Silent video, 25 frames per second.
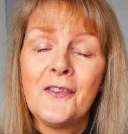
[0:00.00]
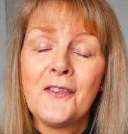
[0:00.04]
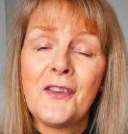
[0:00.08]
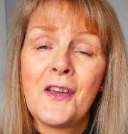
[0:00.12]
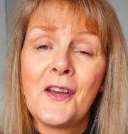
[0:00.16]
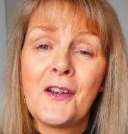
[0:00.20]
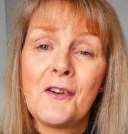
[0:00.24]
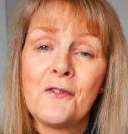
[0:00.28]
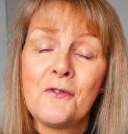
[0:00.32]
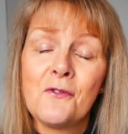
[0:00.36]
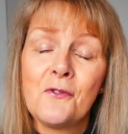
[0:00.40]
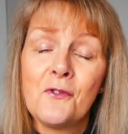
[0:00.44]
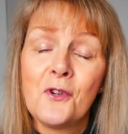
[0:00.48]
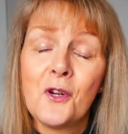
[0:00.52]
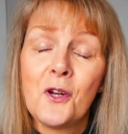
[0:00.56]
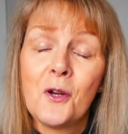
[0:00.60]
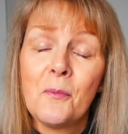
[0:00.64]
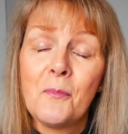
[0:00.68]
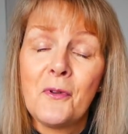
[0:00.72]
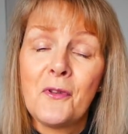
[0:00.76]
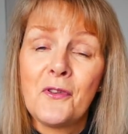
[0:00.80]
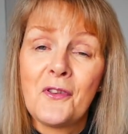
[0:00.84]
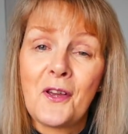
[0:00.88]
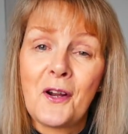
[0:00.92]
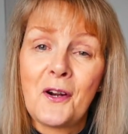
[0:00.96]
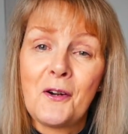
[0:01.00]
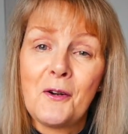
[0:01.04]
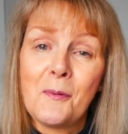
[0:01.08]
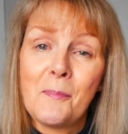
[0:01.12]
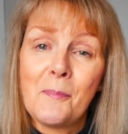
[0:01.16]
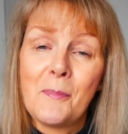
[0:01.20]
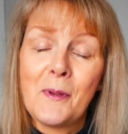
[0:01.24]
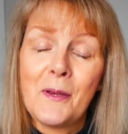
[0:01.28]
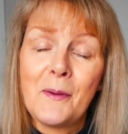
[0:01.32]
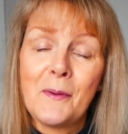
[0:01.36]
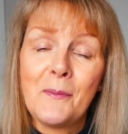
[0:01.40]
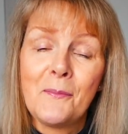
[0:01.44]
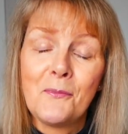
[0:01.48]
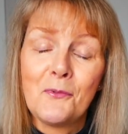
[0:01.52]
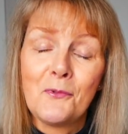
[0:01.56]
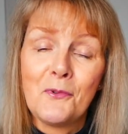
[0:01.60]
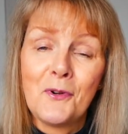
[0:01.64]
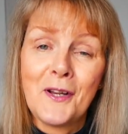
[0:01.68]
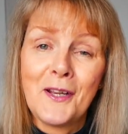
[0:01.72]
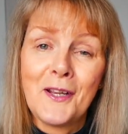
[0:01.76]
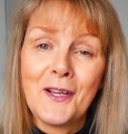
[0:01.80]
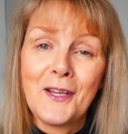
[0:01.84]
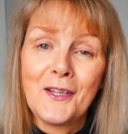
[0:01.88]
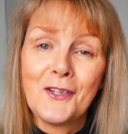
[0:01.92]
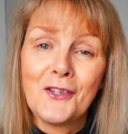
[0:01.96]
They're aromatherapy
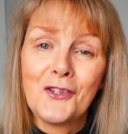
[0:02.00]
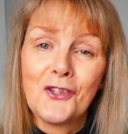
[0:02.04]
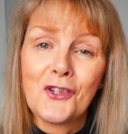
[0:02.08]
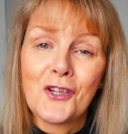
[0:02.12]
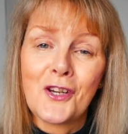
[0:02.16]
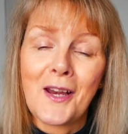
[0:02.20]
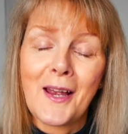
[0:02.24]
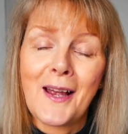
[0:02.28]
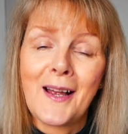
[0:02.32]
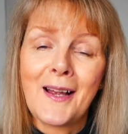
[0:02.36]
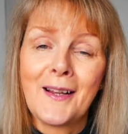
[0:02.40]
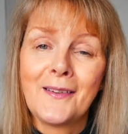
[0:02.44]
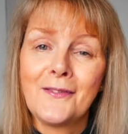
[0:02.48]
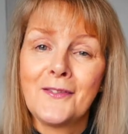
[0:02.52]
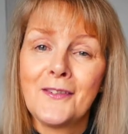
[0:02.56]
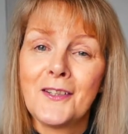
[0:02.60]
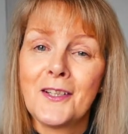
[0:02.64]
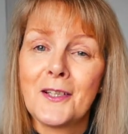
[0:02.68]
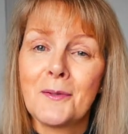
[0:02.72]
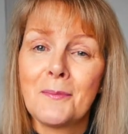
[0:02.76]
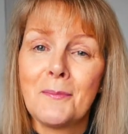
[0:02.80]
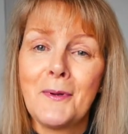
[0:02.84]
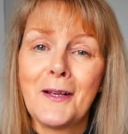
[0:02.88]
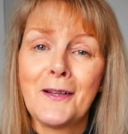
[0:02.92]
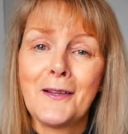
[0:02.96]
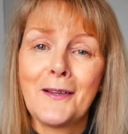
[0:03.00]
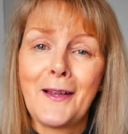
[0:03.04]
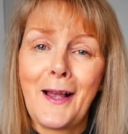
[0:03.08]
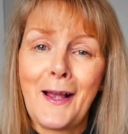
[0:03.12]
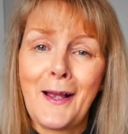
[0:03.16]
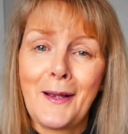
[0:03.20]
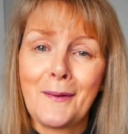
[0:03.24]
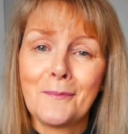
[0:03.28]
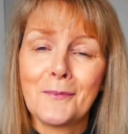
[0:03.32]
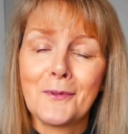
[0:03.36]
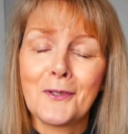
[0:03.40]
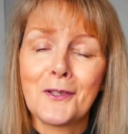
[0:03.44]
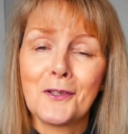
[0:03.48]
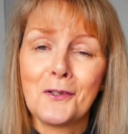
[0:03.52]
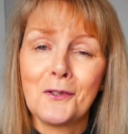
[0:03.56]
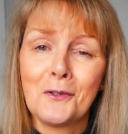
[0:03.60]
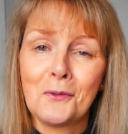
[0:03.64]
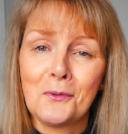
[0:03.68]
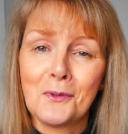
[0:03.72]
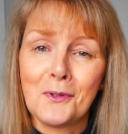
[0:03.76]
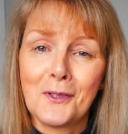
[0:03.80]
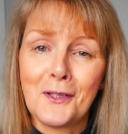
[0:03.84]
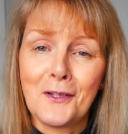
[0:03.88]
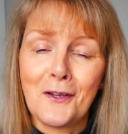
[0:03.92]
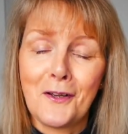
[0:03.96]
range and they smell
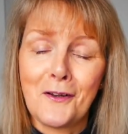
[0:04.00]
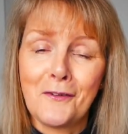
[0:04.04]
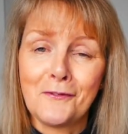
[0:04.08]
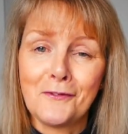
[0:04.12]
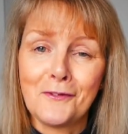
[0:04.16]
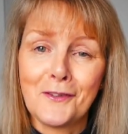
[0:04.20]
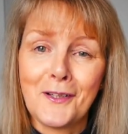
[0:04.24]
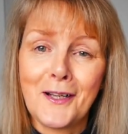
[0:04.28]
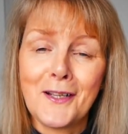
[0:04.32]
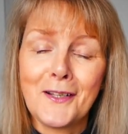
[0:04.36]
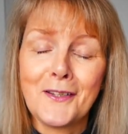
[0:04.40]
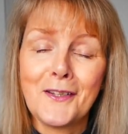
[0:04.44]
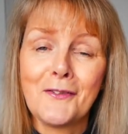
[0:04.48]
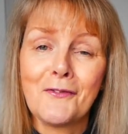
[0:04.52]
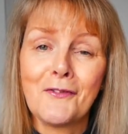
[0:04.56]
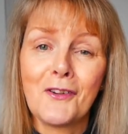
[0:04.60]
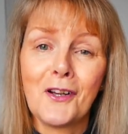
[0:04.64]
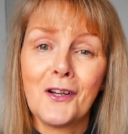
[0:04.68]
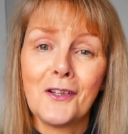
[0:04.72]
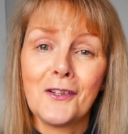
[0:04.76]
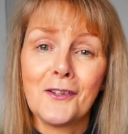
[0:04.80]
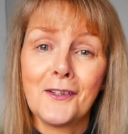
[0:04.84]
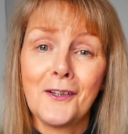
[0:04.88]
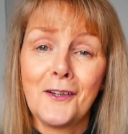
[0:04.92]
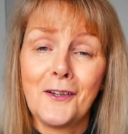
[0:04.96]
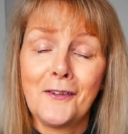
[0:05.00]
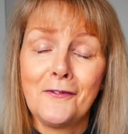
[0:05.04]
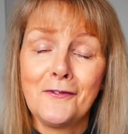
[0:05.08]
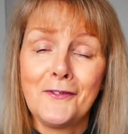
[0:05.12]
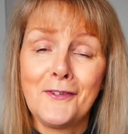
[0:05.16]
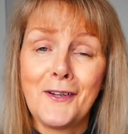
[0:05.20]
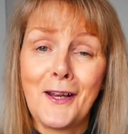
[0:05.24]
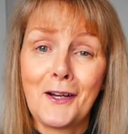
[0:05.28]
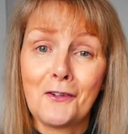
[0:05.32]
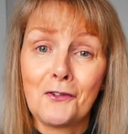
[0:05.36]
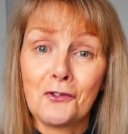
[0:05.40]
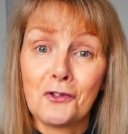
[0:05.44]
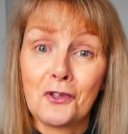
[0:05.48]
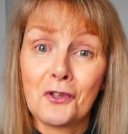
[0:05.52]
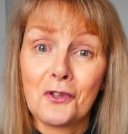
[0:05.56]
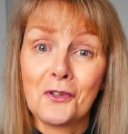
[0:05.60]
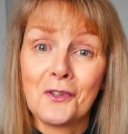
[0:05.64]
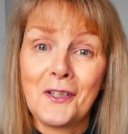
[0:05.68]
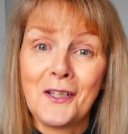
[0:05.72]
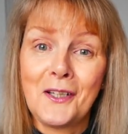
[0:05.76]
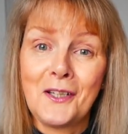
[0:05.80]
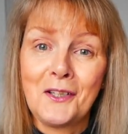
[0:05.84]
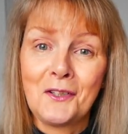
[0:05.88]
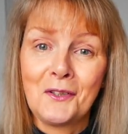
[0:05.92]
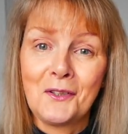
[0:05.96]
absolutely lovely. They've got a lot of
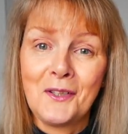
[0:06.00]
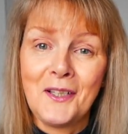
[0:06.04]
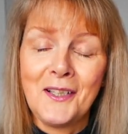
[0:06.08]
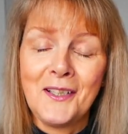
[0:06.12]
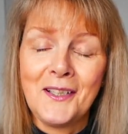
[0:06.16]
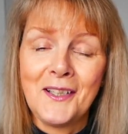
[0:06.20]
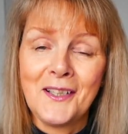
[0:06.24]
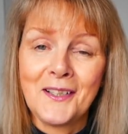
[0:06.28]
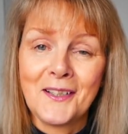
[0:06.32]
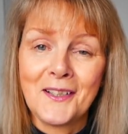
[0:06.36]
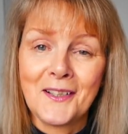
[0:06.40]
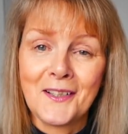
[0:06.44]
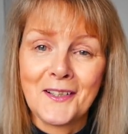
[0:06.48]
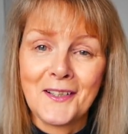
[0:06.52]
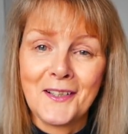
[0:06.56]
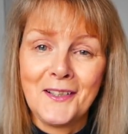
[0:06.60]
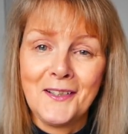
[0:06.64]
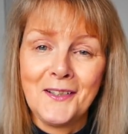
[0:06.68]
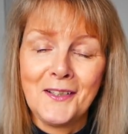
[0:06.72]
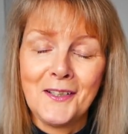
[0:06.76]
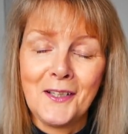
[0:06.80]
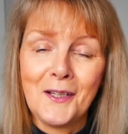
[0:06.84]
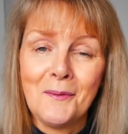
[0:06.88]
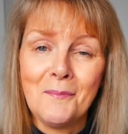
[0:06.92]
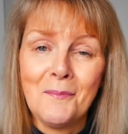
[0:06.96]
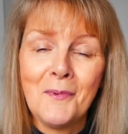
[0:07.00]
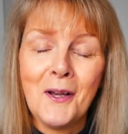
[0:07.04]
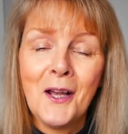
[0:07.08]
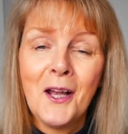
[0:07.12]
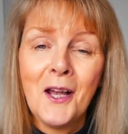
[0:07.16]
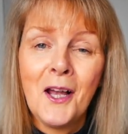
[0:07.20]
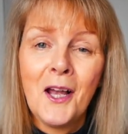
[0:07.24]
natural ingredients in them.